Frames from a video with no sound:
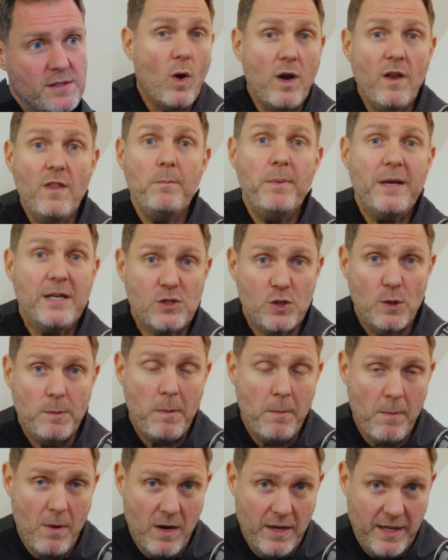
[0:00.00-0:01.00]
One of the big
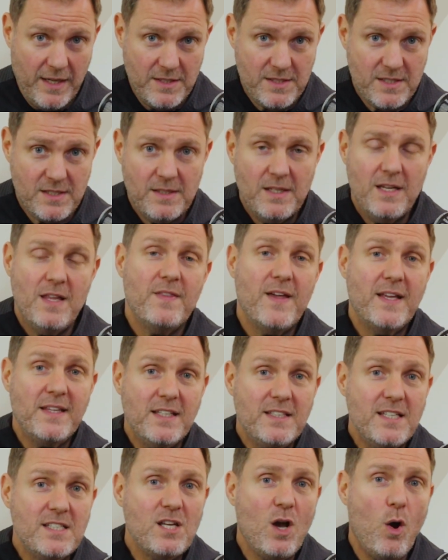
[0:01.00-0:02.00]
supermarkets, they
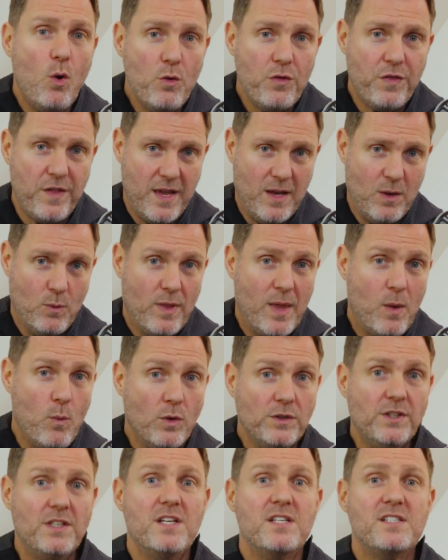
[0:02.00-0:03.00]
did this whole thing where they
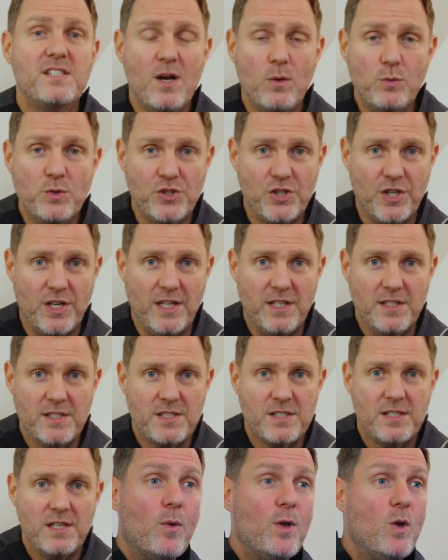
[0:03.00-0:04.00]
wanted to sell
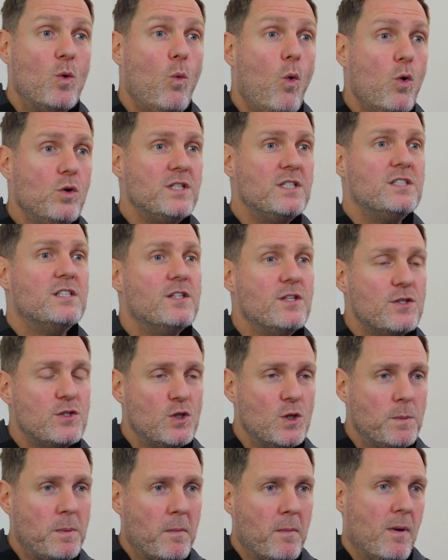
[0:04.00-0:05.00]
cheese. And when you walked into the
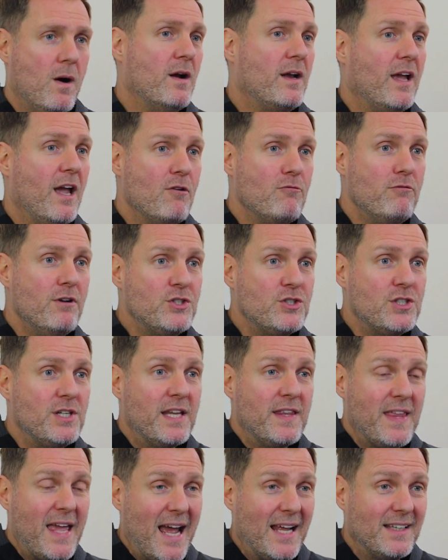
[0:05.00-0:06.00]
supermarket,
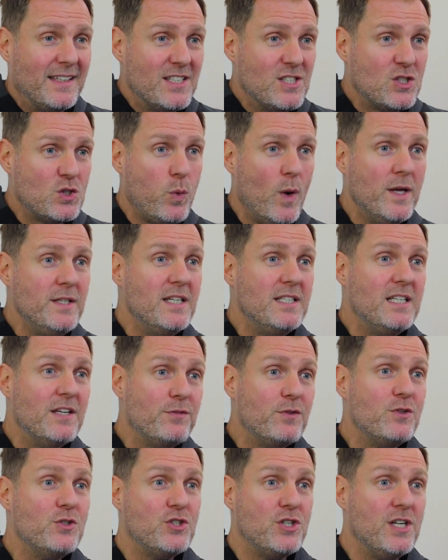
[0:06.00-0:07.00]
originally they had these twenty
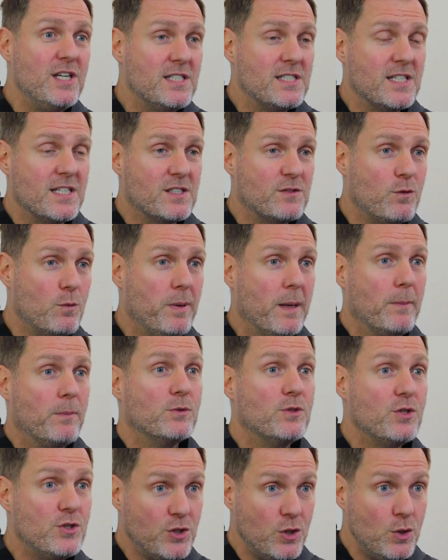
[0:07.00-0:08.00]
different cheeses for people
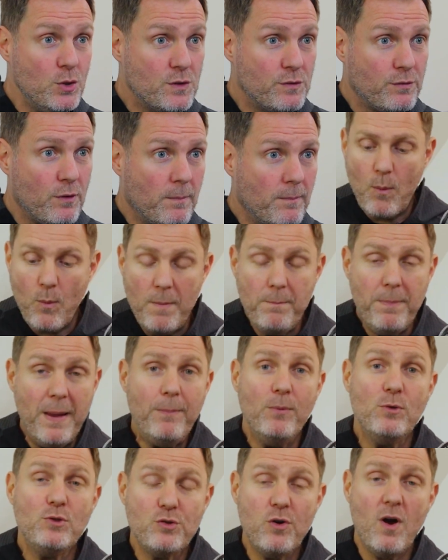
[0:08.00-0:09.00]
to choose from. And when
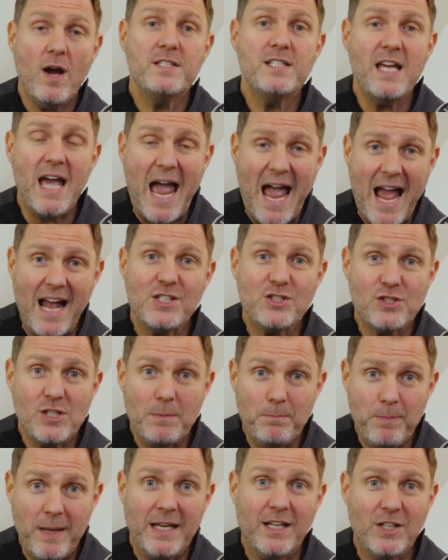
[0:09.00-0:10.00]
people tried to actually
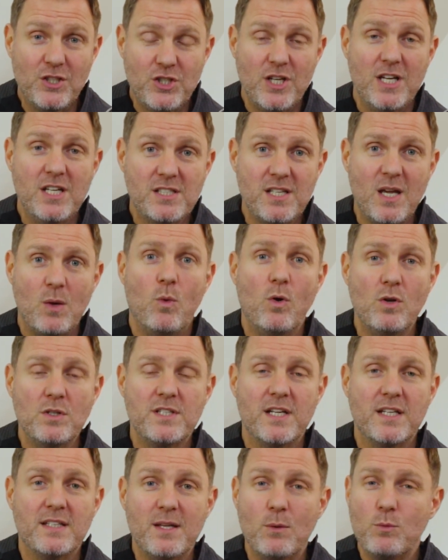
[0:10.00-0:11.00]
pick a cheese they
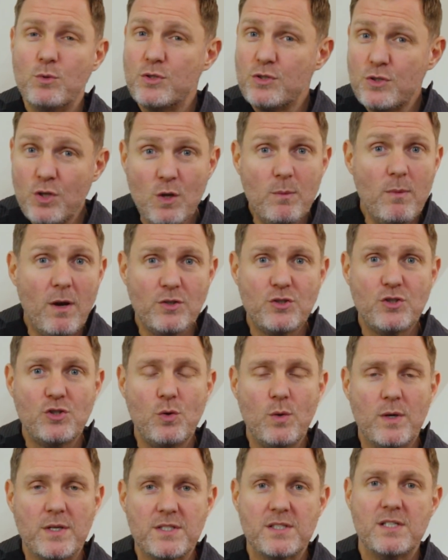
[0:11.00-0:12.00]
wanted, there was too much
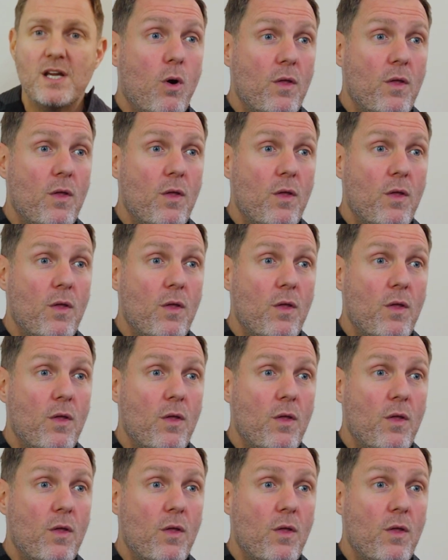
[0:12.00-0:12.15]
choice.